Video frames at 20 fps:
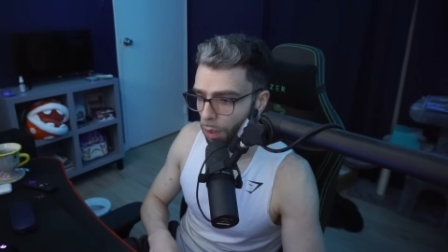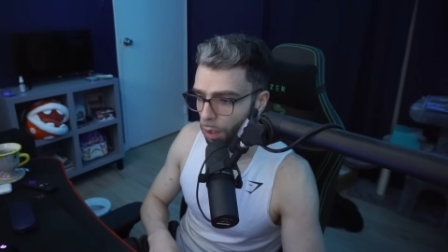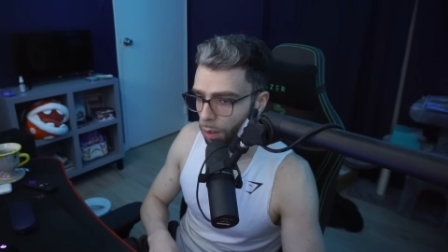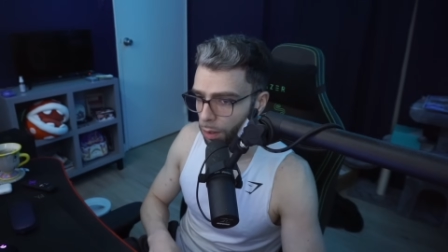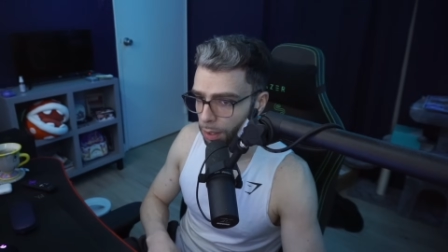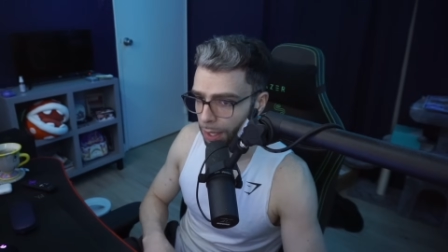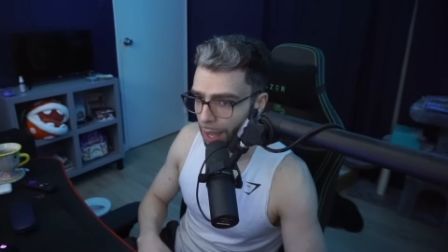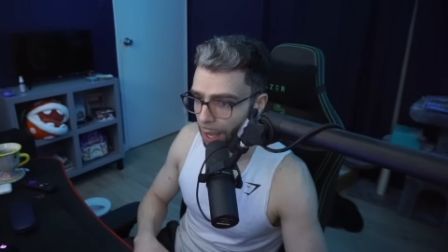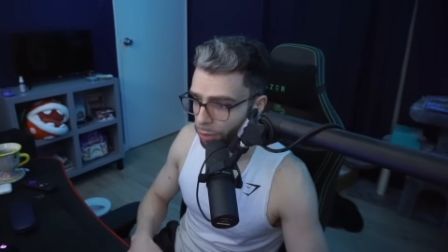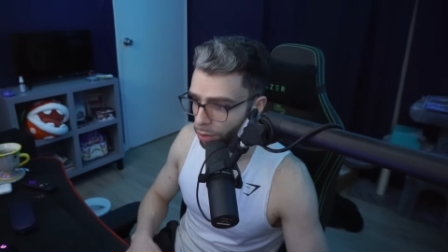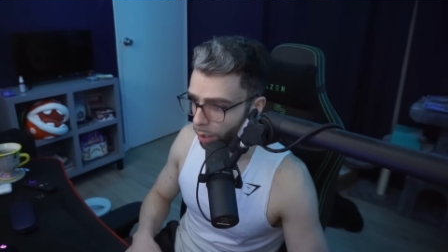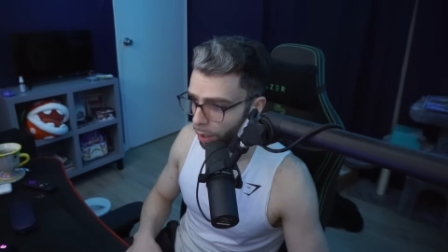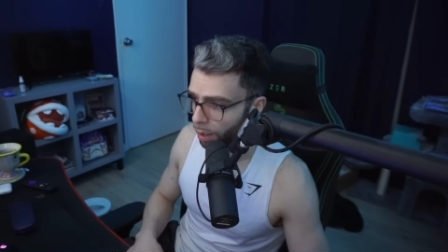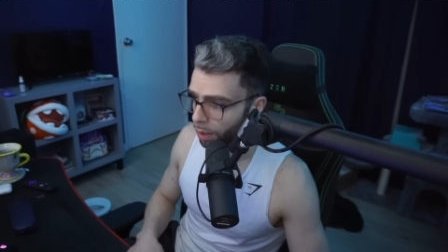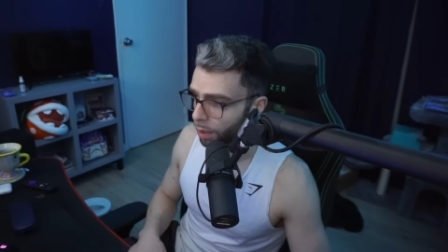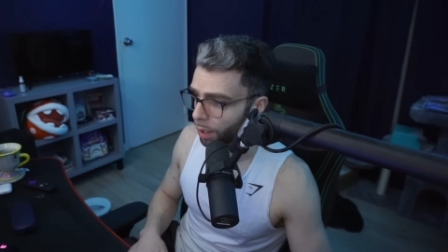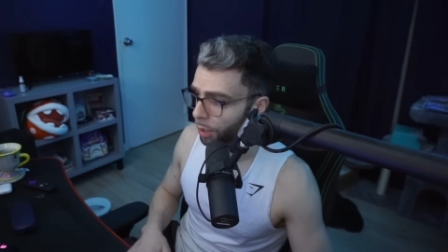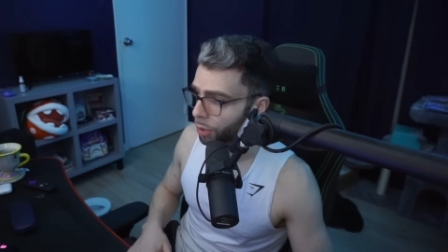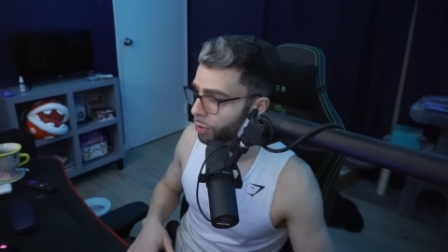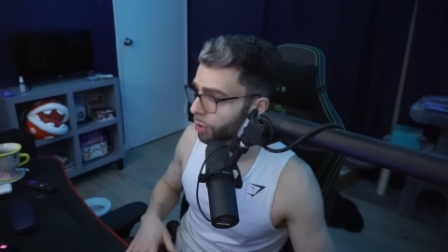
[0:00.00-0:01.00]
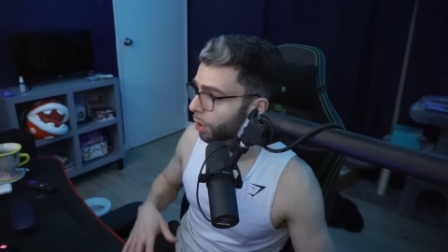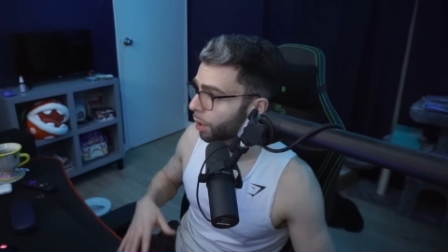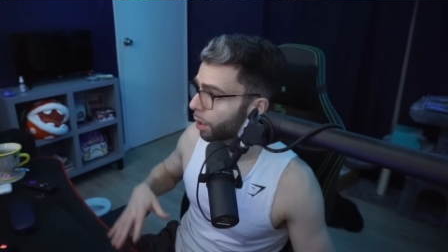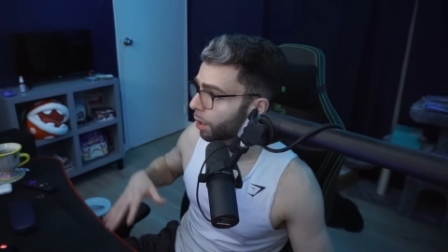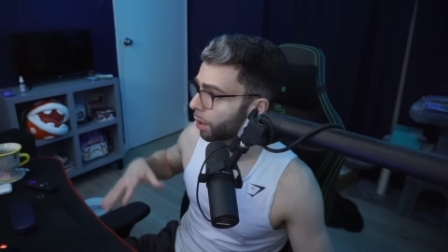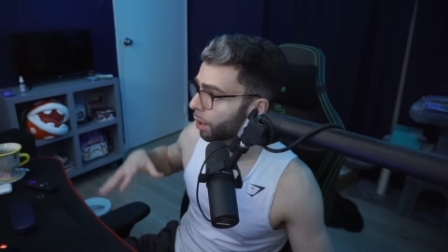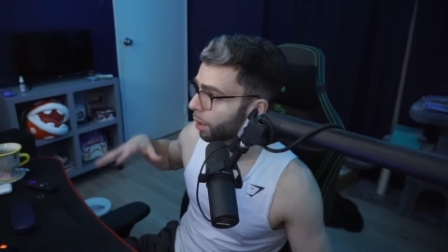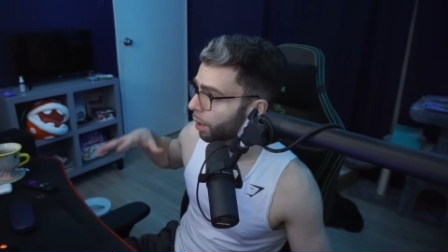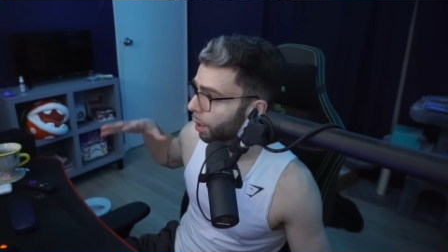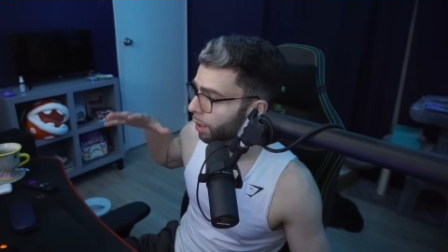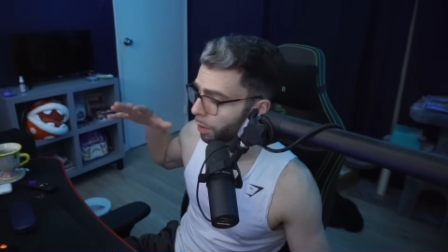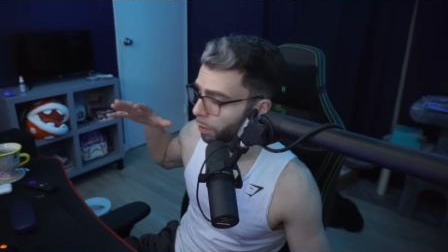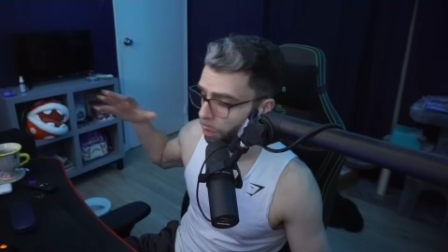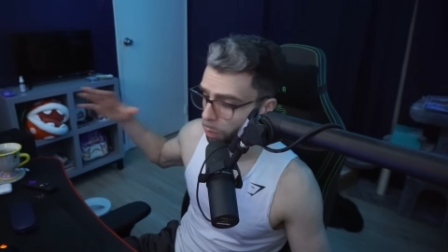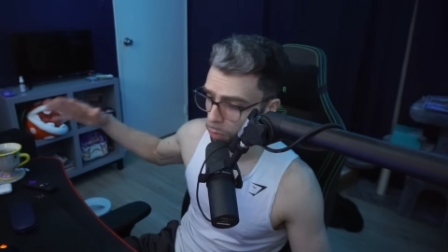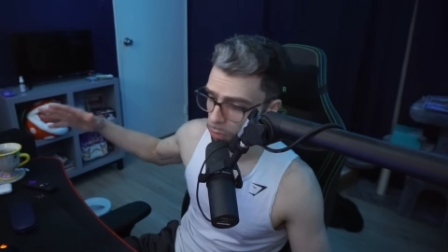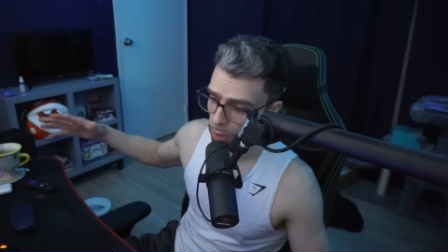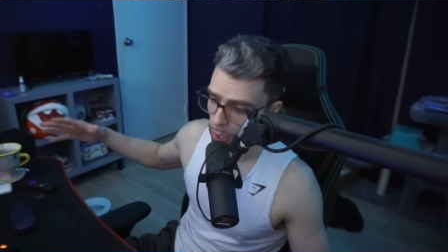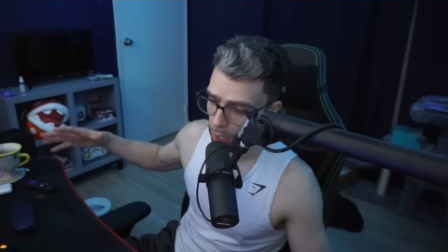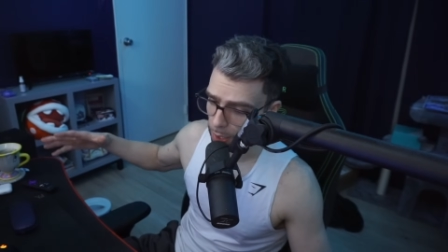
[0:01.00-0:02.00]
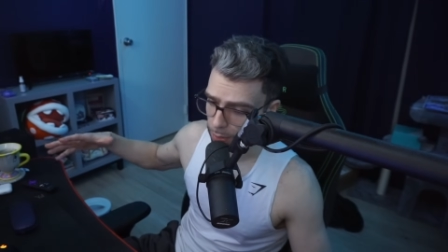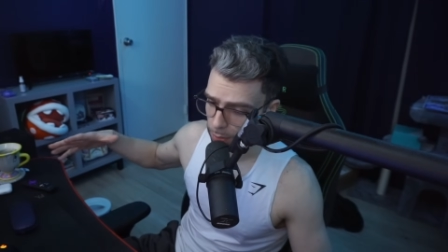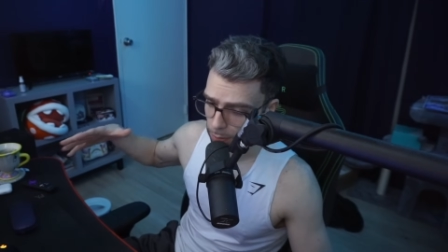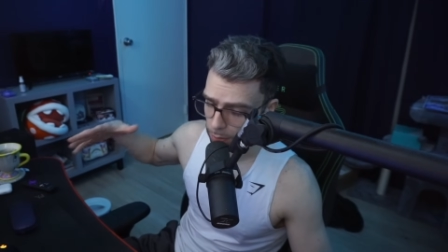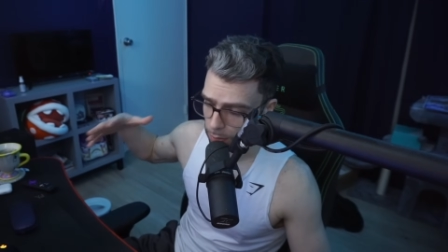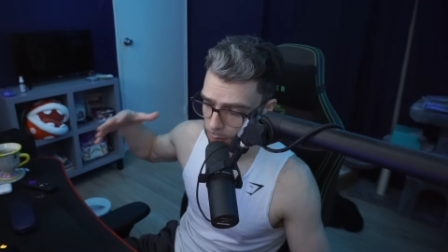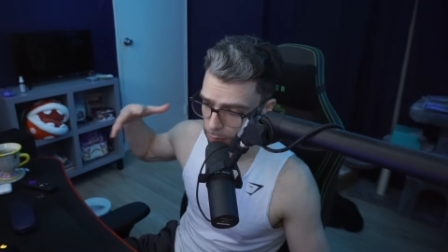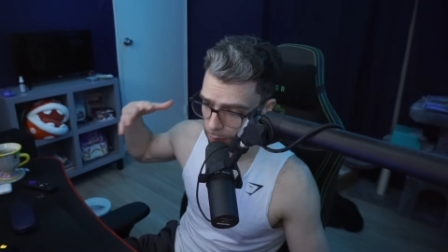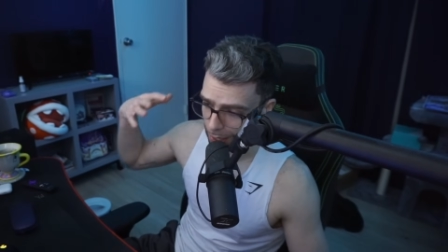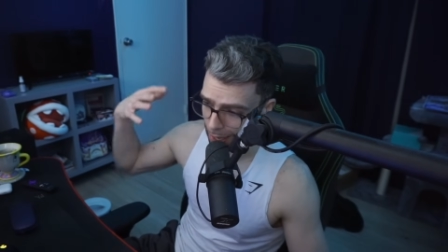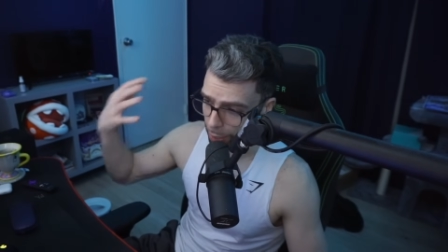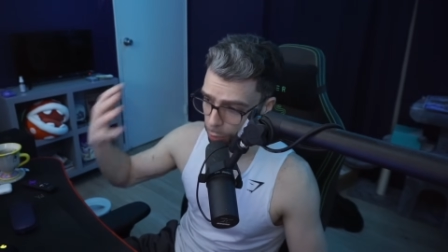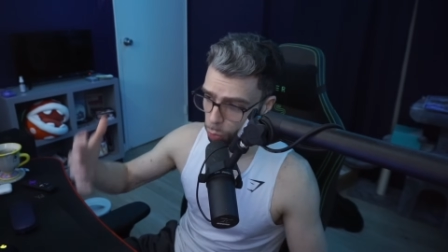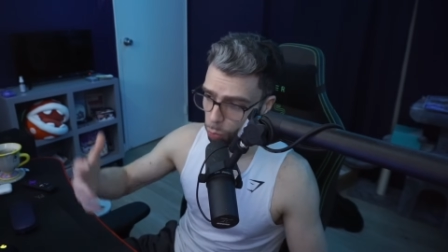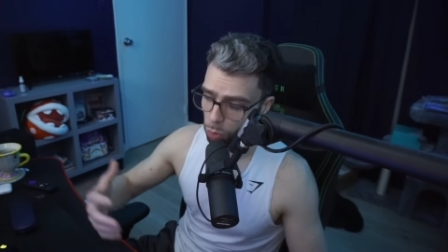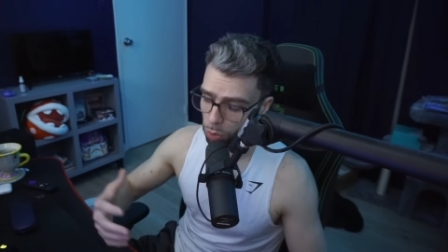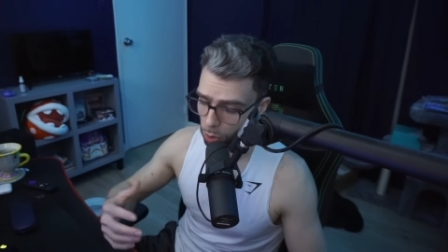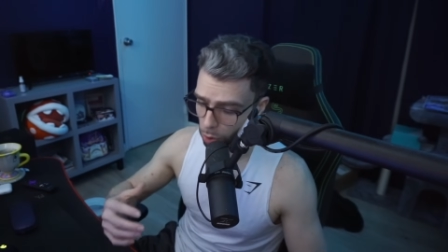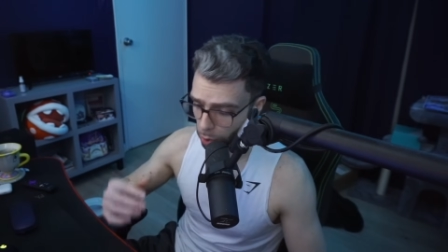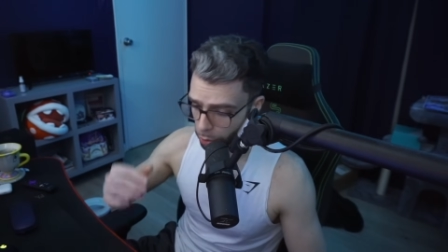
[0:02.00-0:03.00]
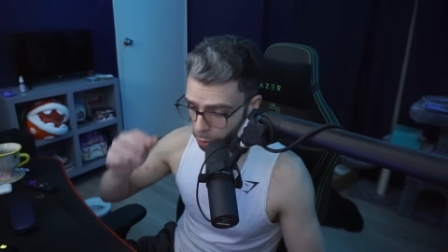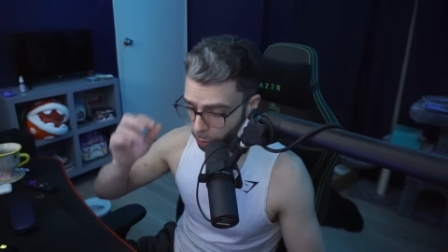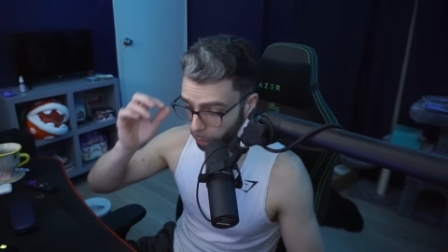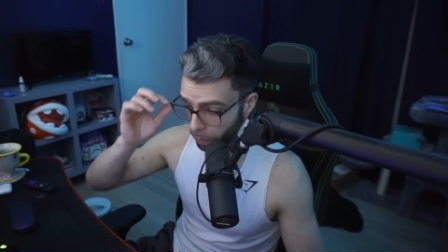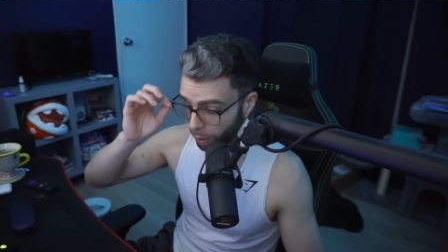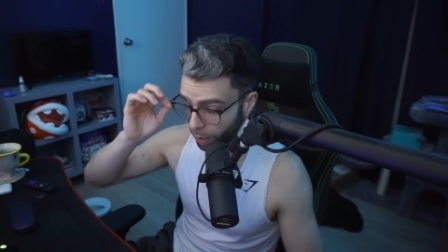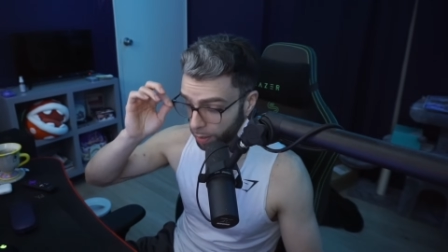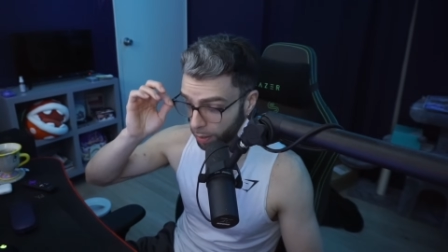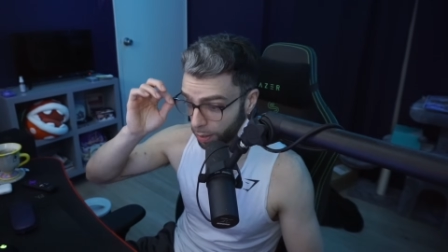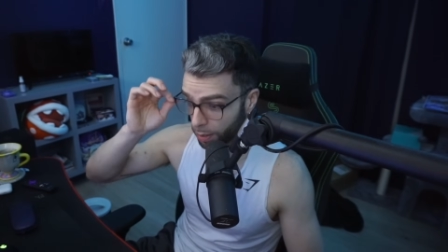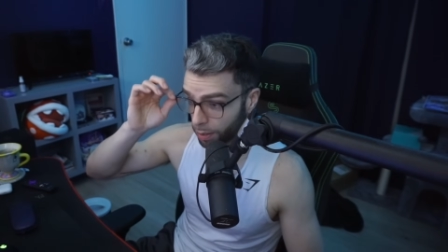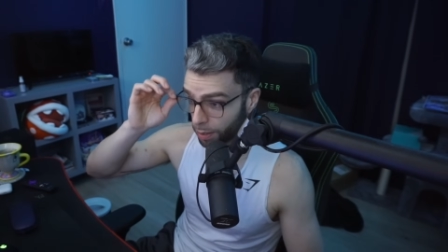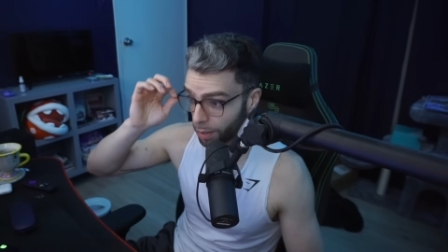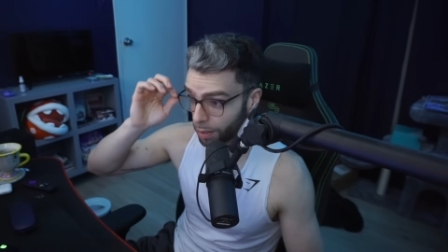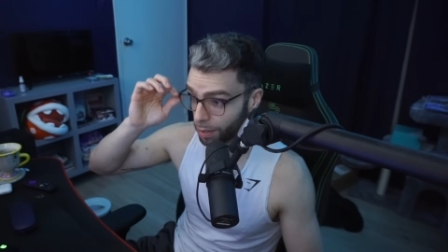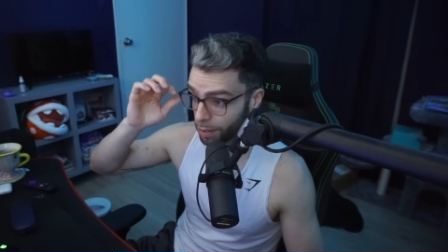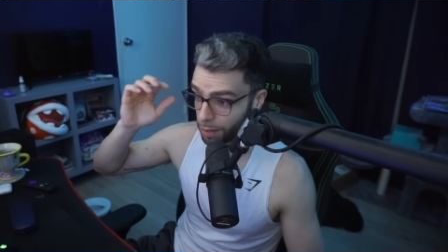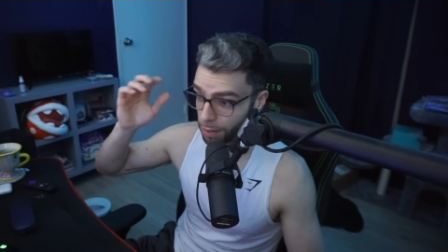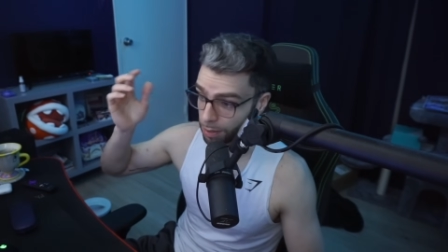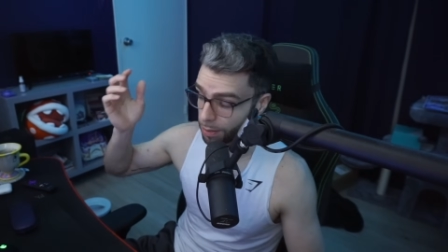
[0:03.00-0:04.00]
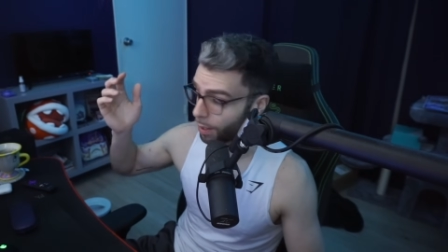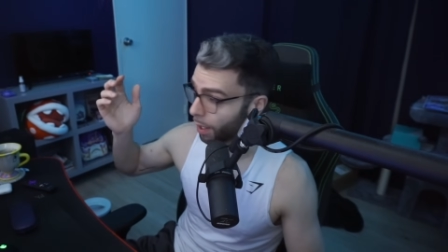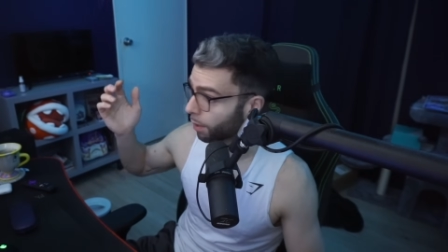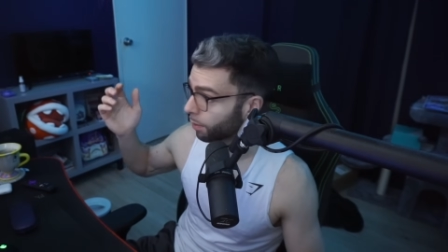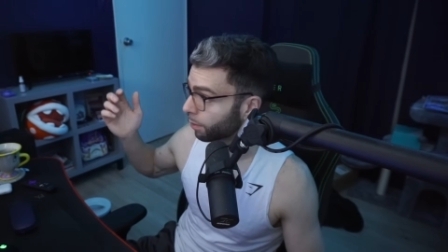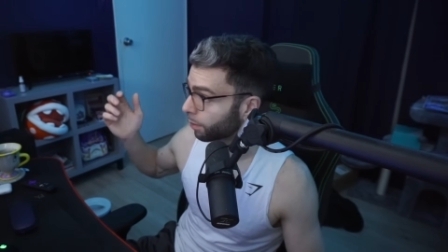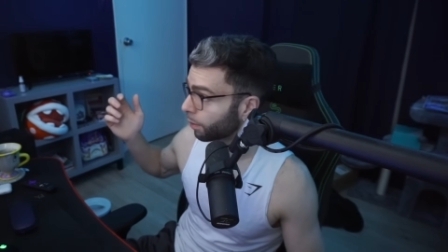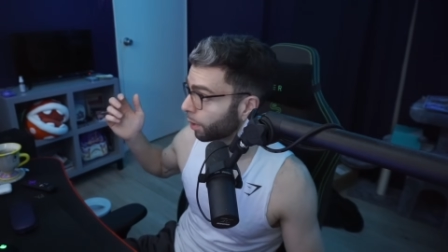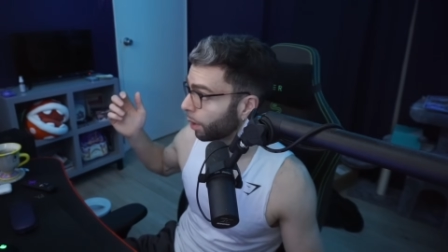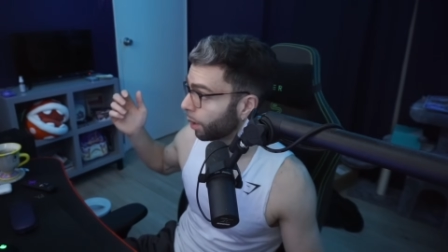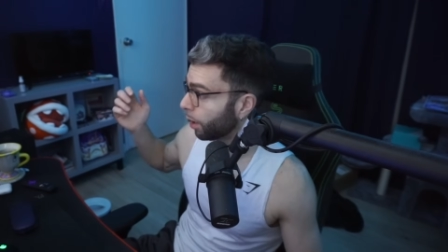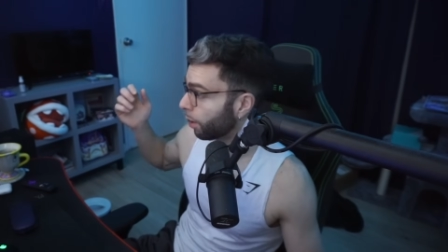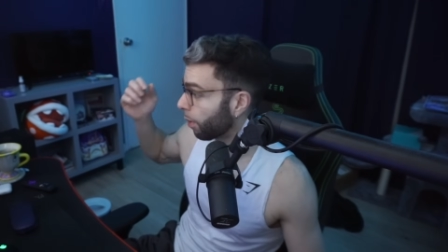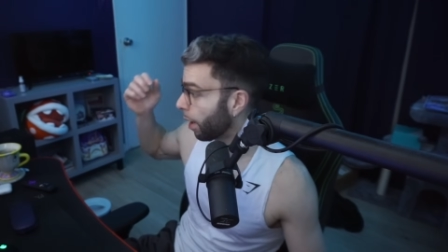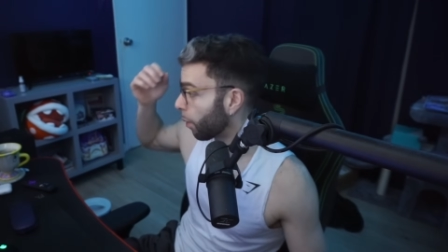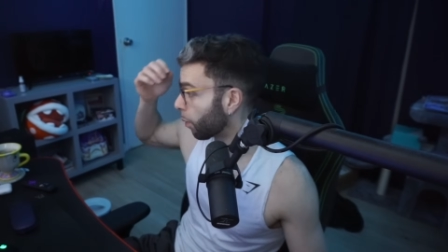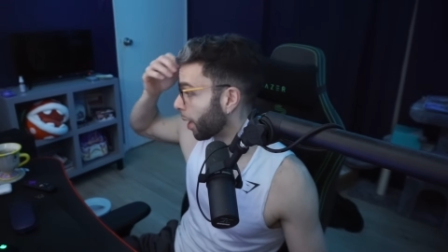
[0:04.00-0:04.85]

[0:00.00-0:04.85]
to catch a lot of things, and then we move on to an actual launch because this is this is insane, right?